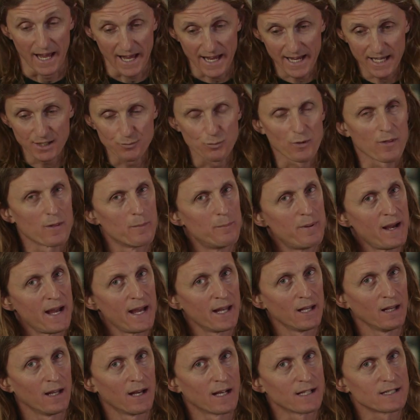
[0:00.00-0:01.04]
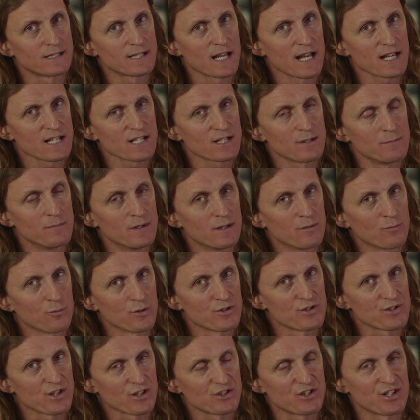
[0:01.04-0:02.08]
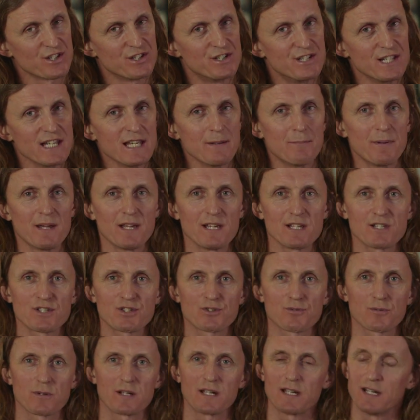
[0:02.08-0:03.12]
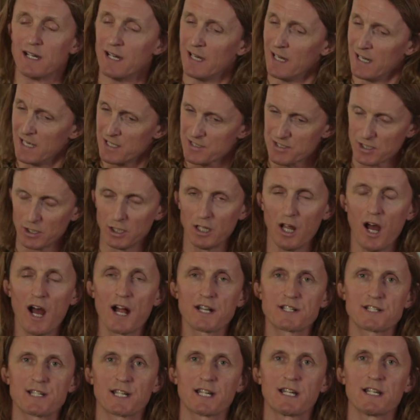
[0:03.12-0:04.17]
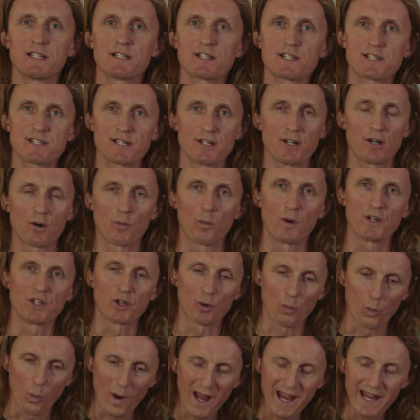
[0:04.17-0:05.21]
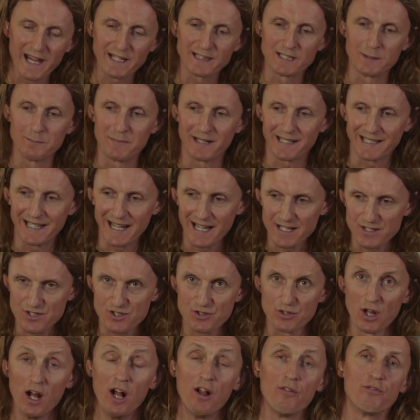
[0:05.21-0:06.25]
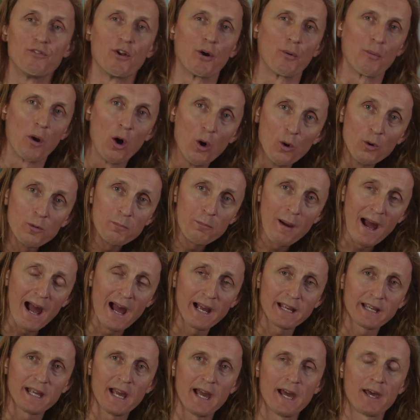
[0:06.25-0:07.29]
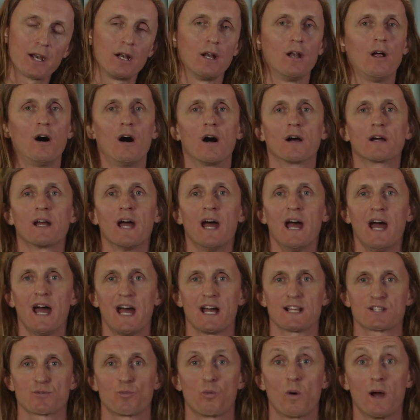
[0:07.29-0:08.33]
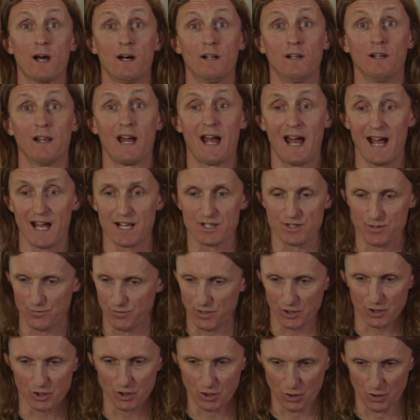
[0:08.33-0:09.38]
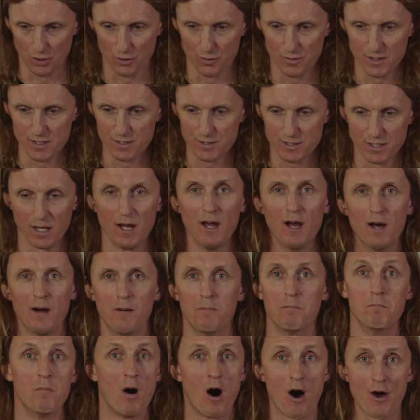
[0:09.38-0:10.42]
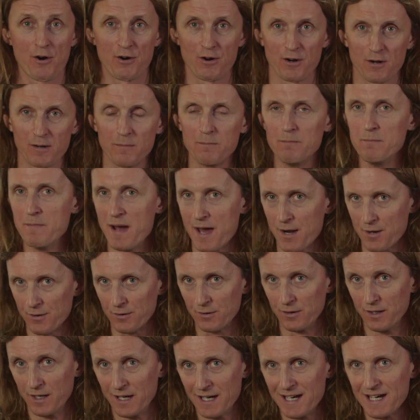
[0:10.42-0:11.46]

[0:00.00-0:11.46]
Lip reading: And with a band like Testament with such a deep history, it's a lot to consider when you're weighing them against their own back catalog as well as the current modern metal